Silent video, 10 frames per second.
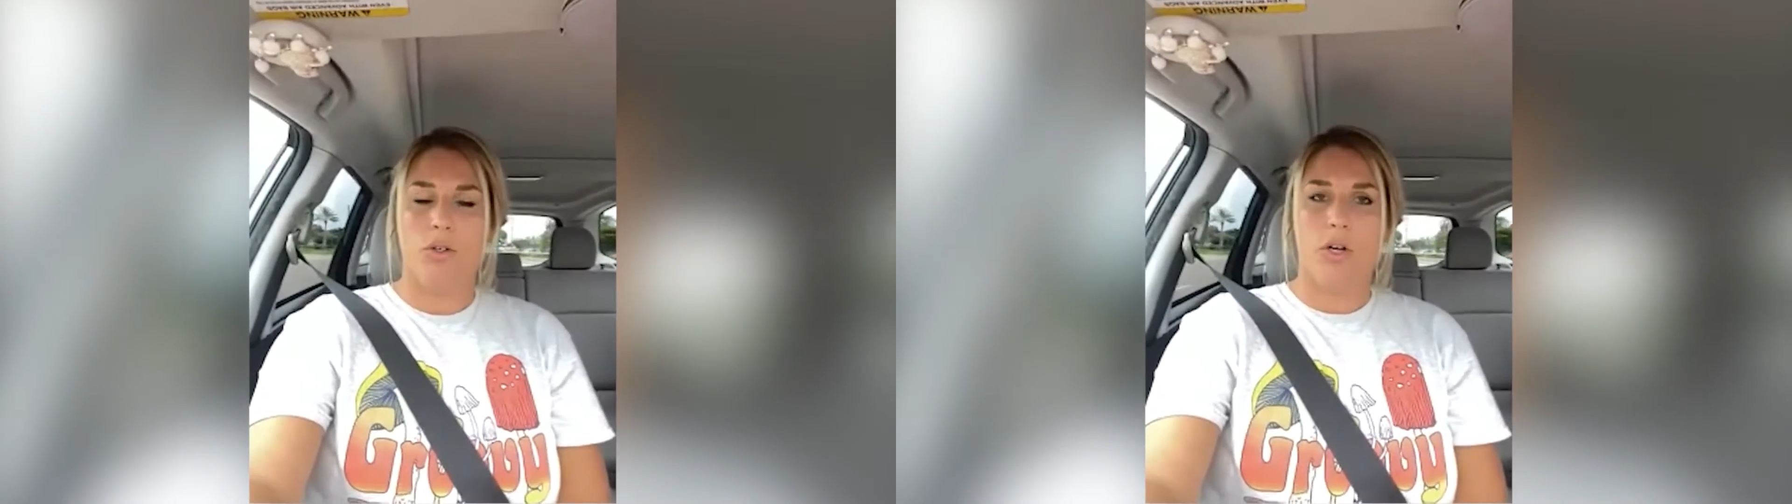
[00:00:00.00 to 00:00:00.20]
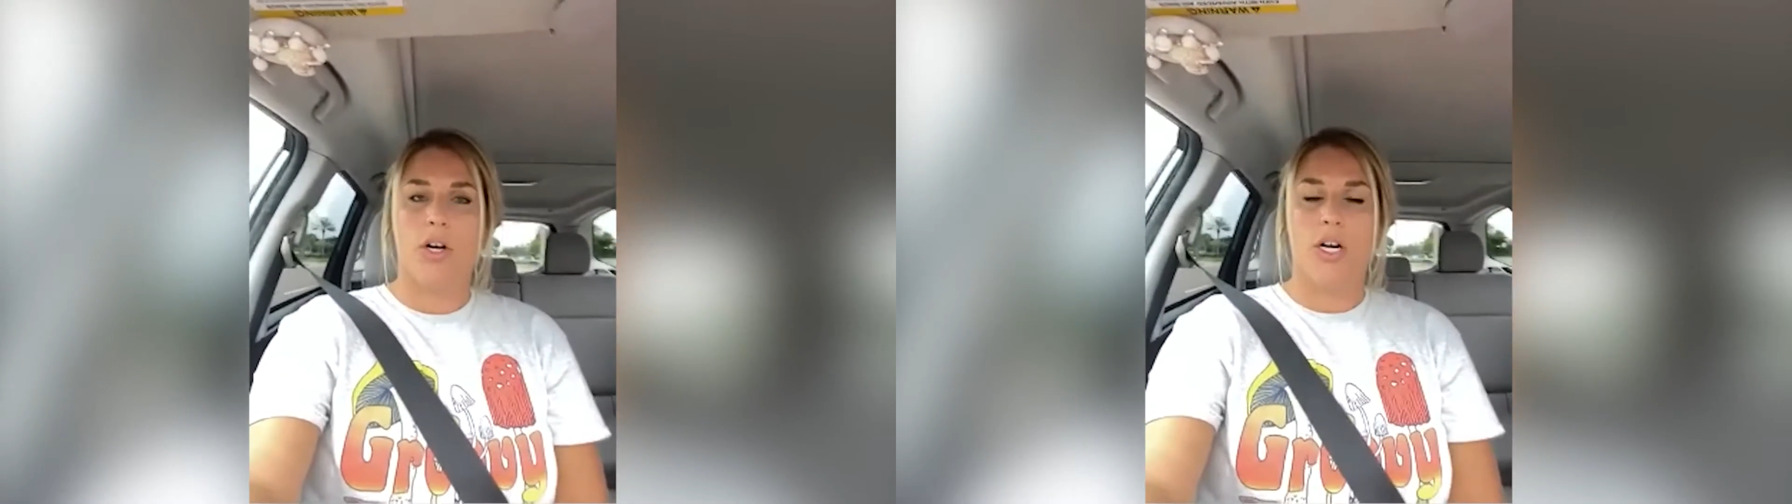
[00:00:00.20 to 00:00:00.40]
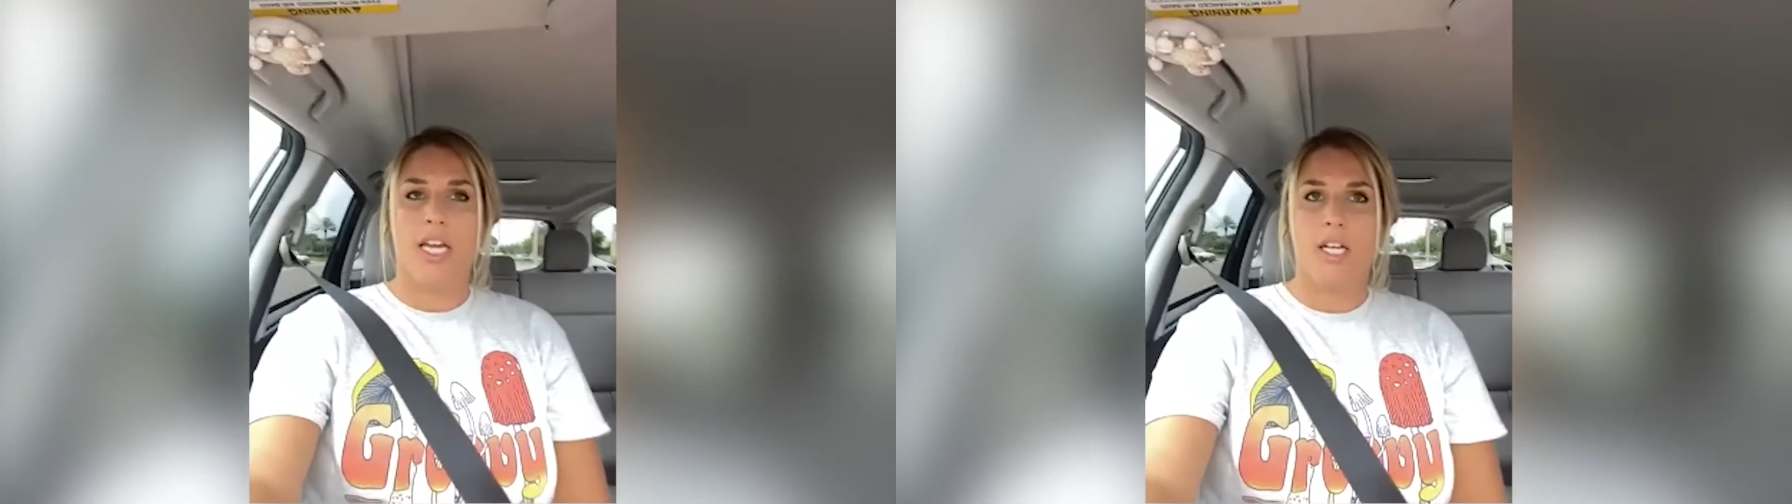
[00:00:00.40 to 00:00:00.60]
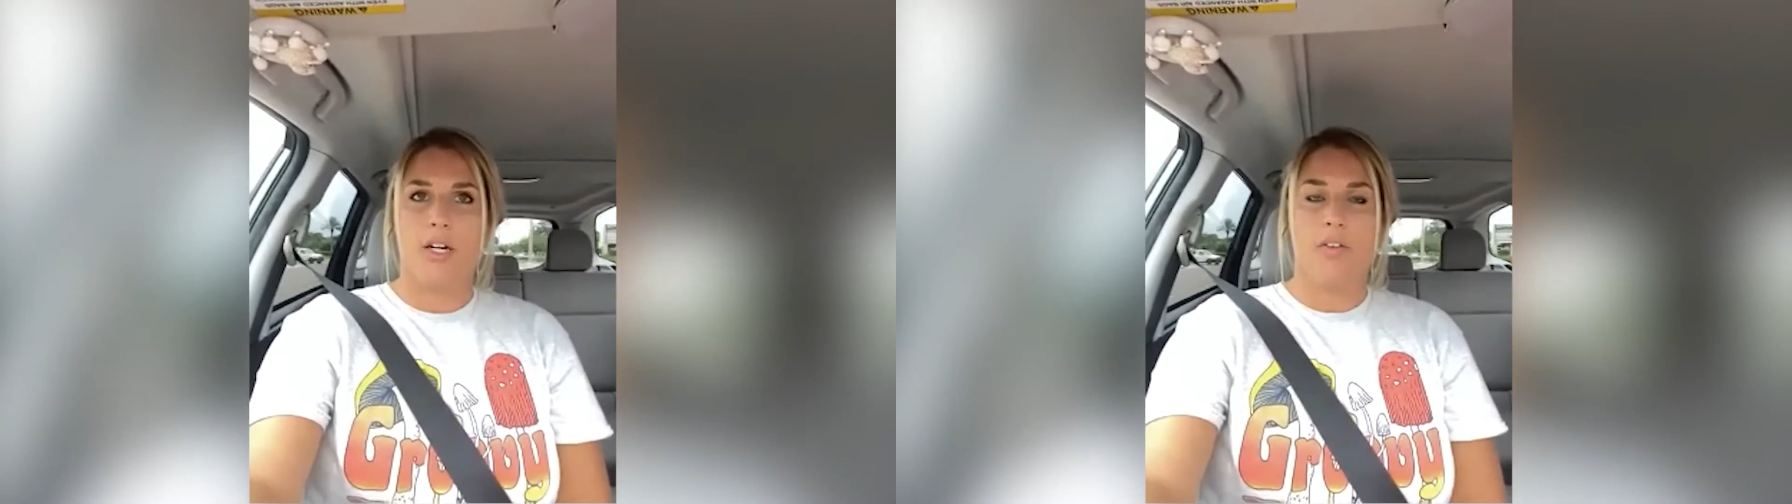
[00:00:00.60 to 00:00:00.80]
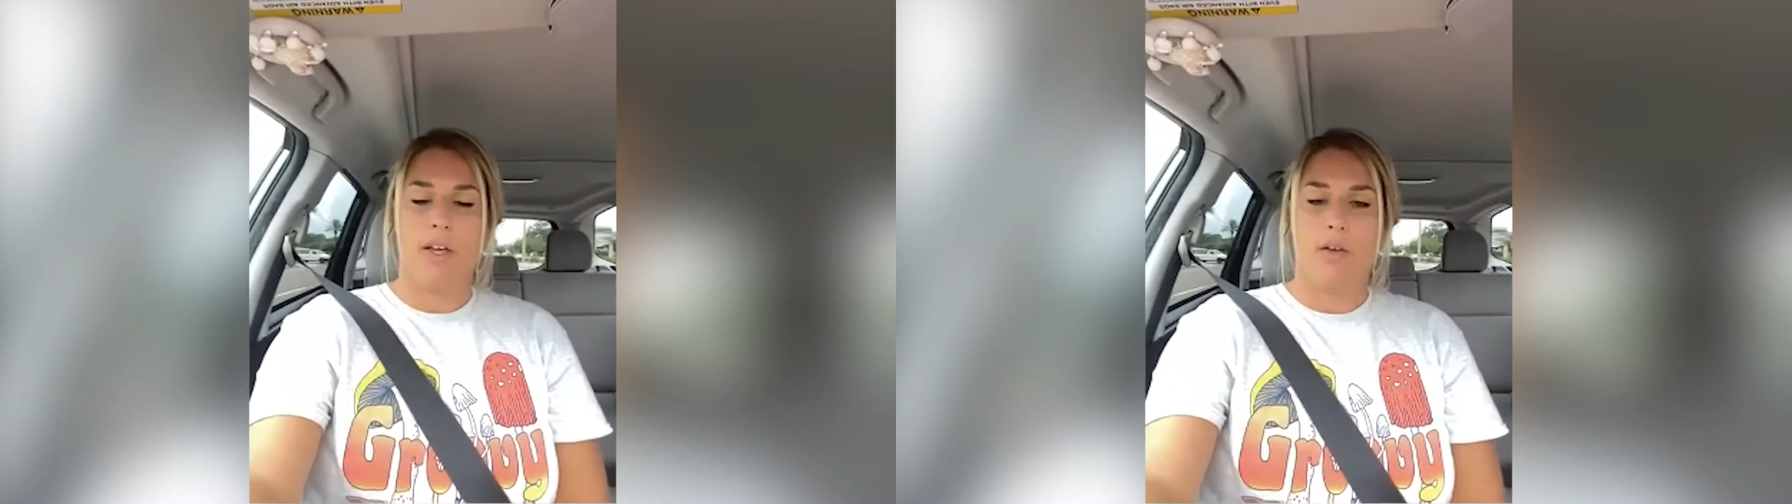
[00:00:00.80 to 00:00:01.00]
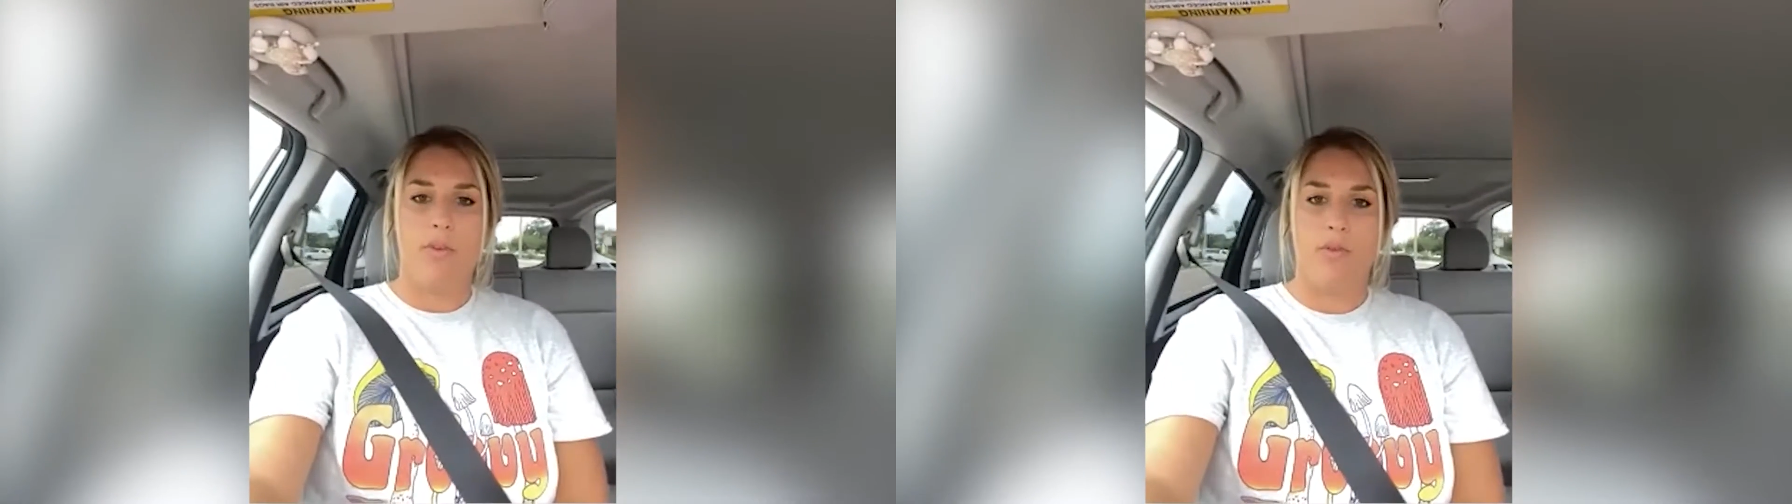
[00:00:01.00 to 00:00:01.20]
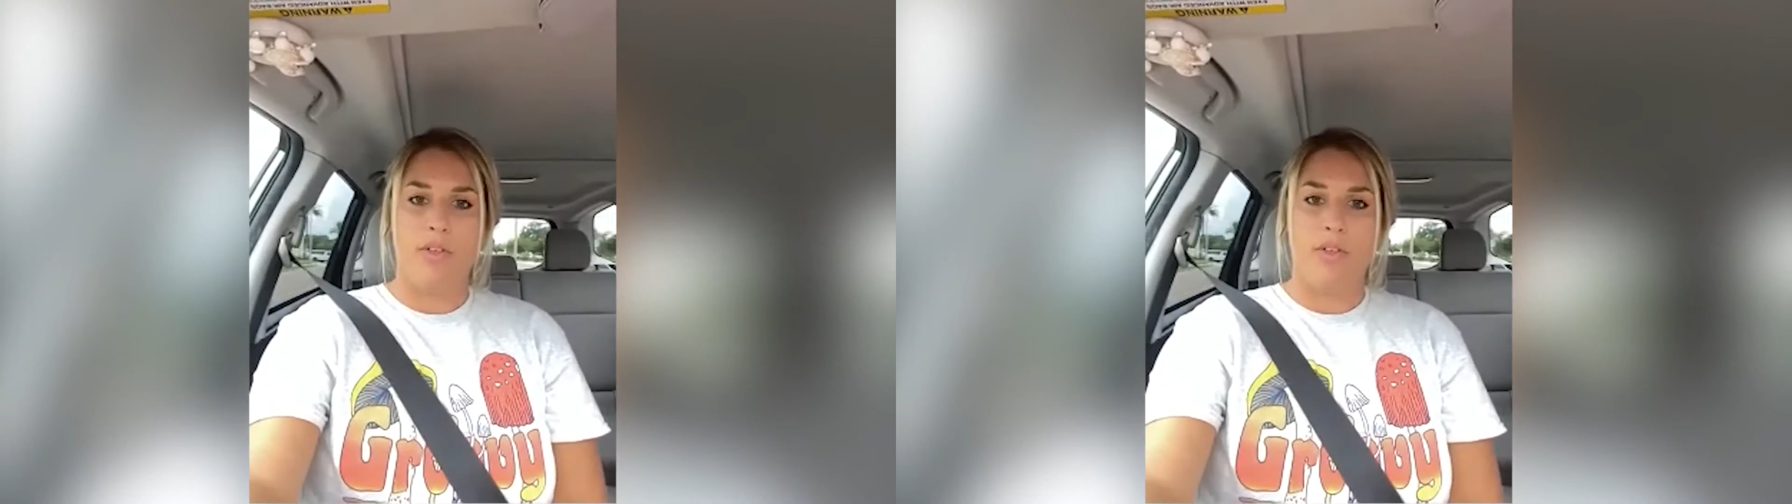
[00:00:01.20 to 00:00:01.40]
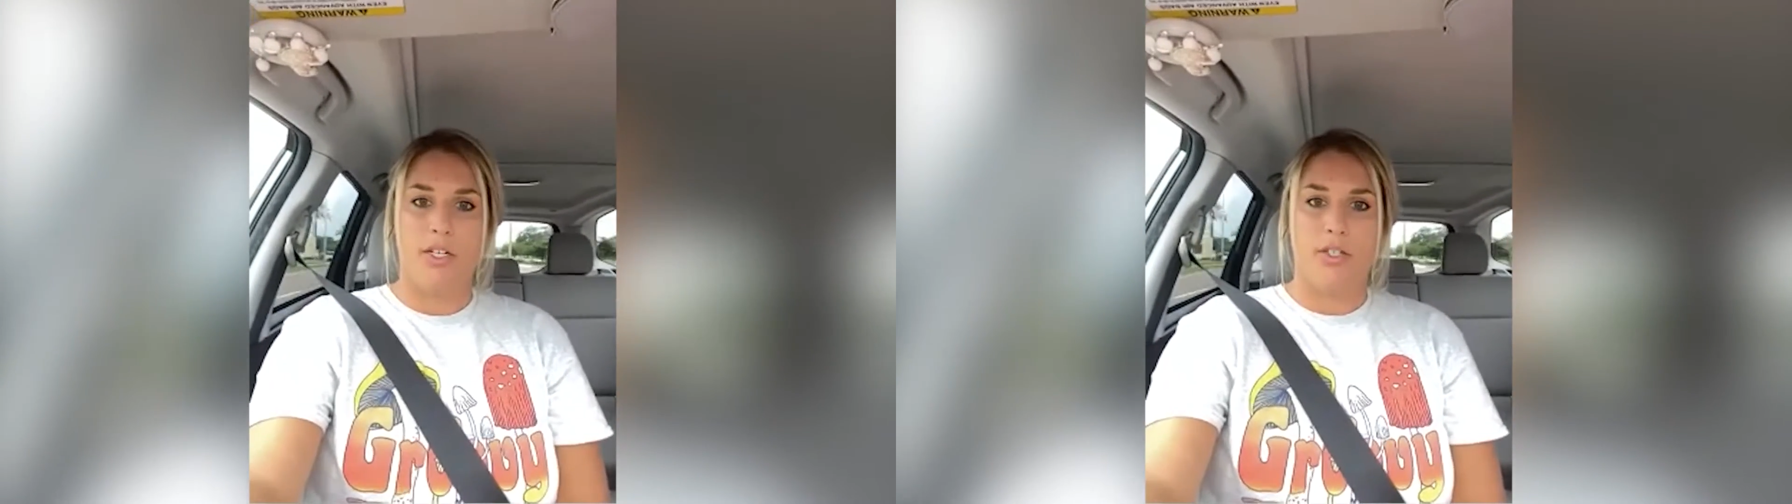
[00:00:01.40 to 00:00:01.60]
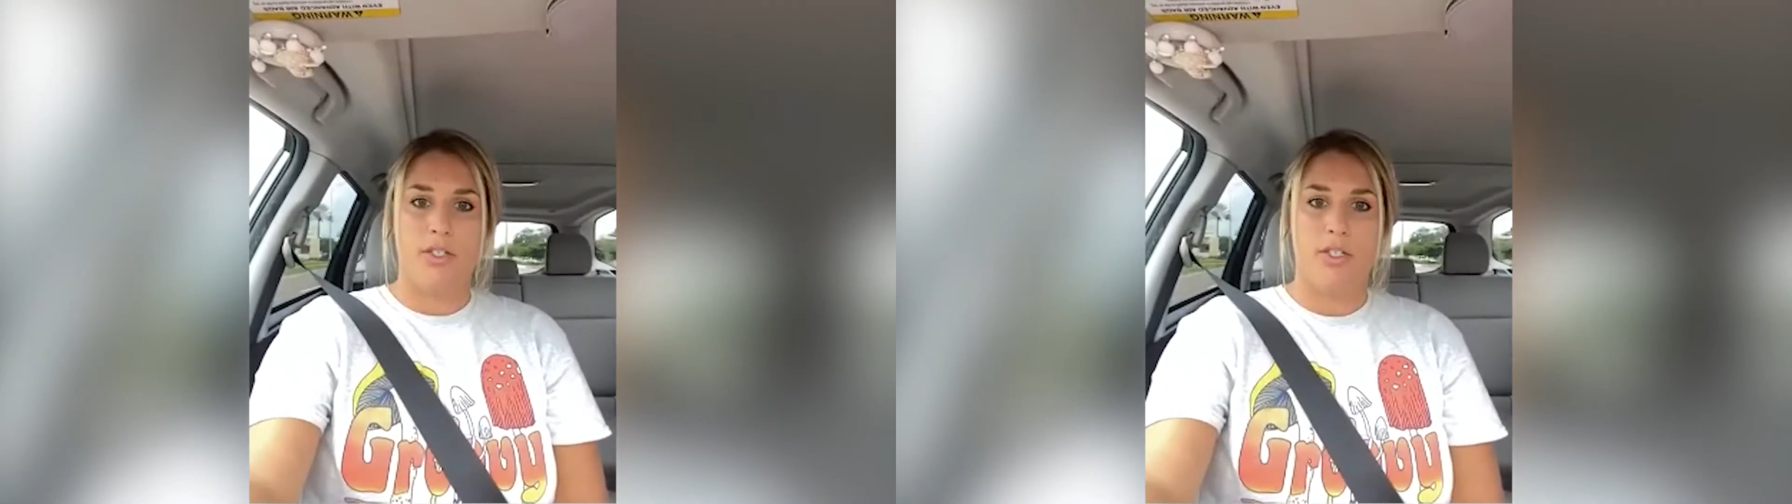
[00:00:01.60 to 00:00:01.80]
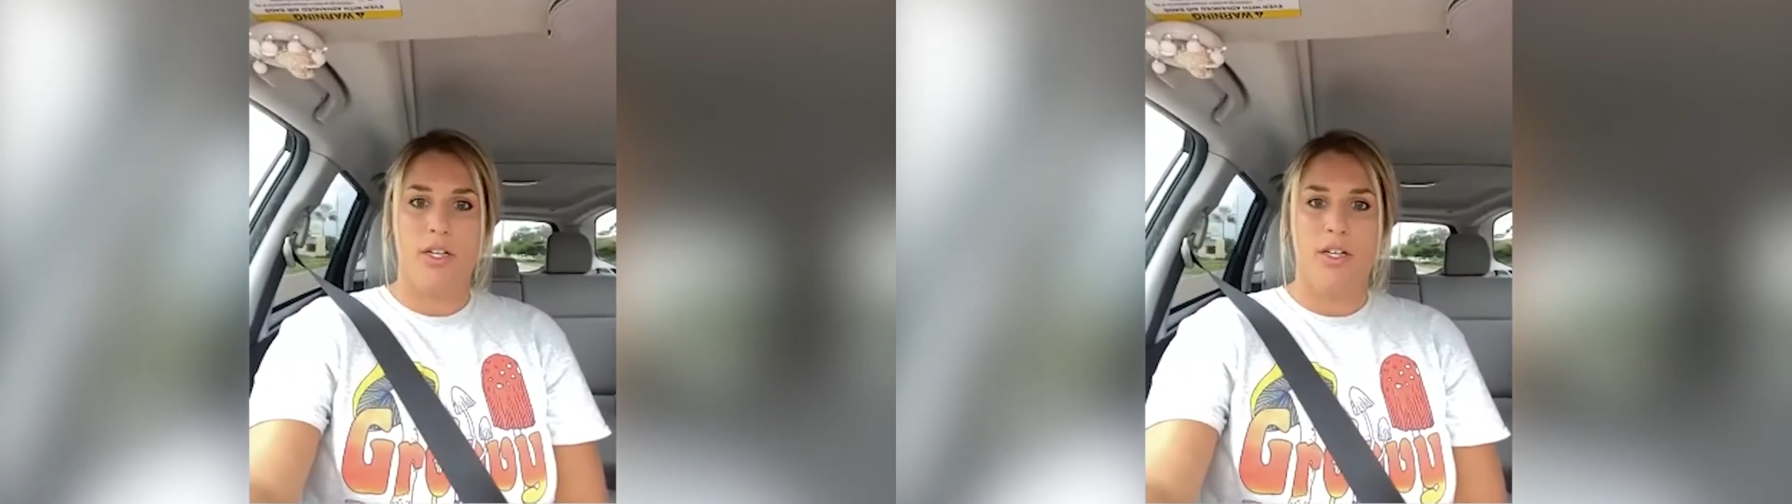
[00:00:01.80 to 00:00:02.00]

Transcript: hurricane here in like 50 years.